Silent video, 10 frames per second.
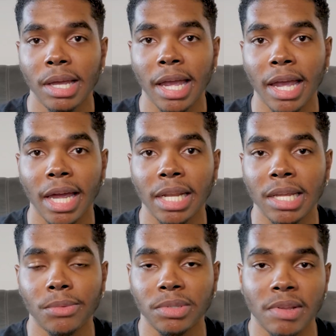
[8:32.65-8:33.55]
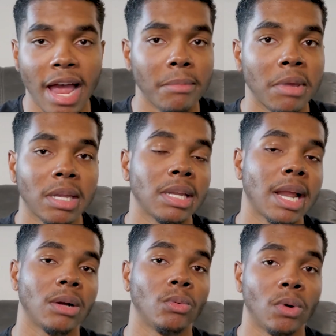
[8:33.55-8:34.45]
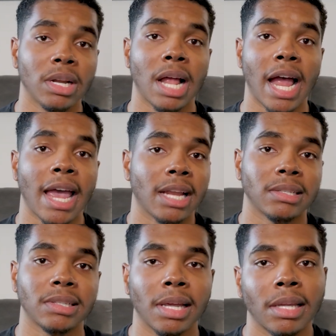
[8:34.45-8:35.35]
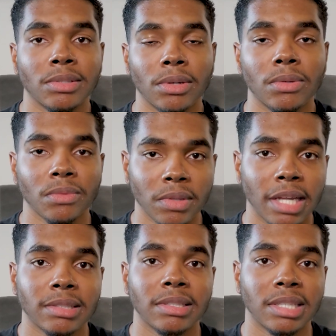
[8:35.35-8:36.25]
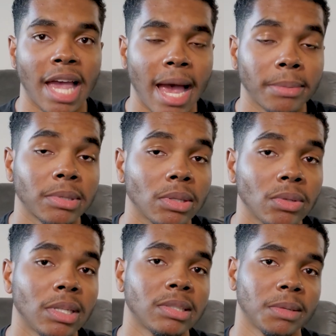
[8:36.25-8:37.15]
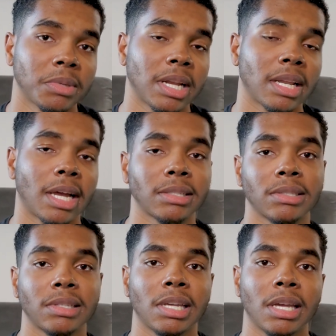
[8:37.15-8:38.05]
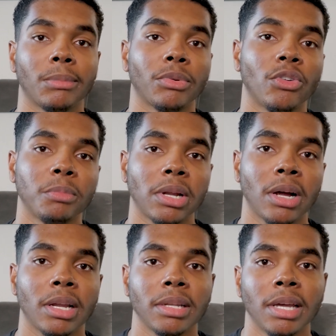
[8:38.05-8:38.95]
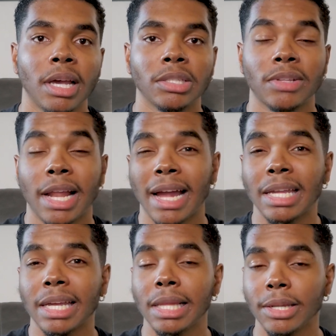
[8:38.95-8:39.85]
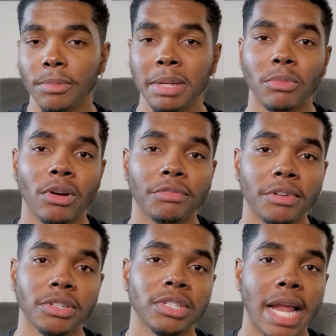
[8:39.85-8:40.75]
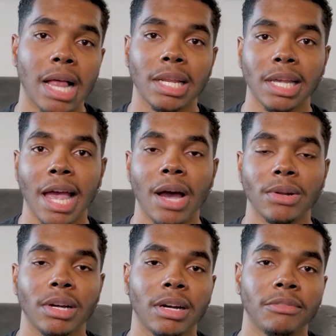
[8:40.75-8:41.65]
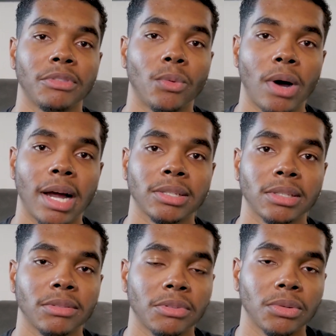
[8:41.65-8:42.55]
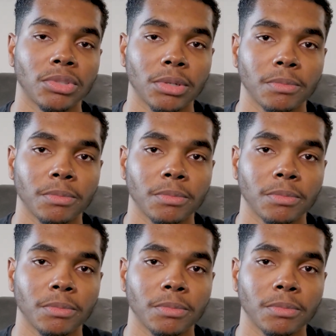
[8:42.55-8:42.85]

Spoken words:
and it was not making out what I had to say. So that's absolutely something I'd like to see improvement on so that I can get a little bit more functionality out of the watch in the future.